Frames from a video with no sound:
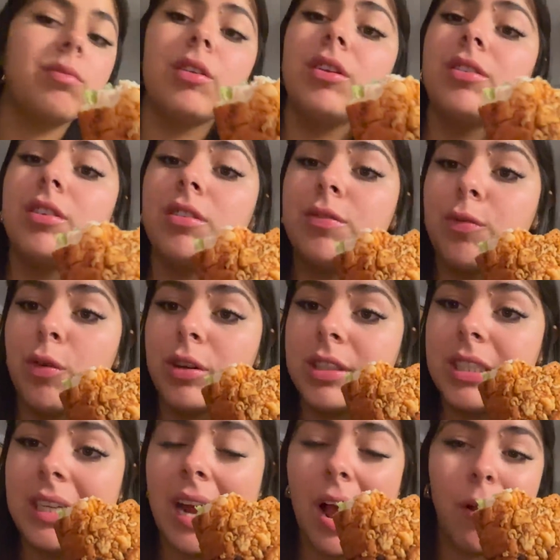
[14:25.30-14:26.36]
It's his
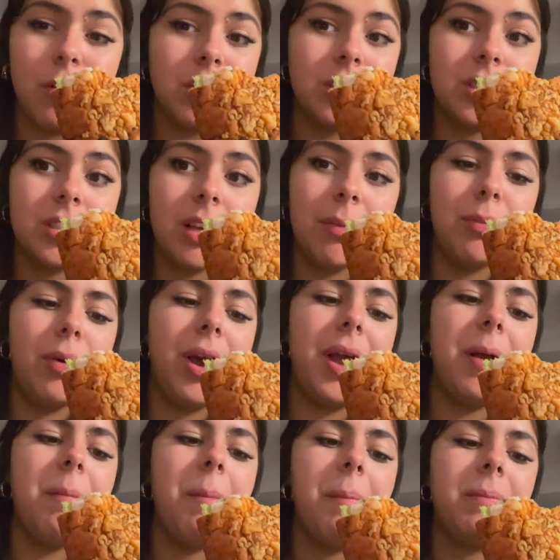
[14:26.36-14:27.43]
14 hour subway.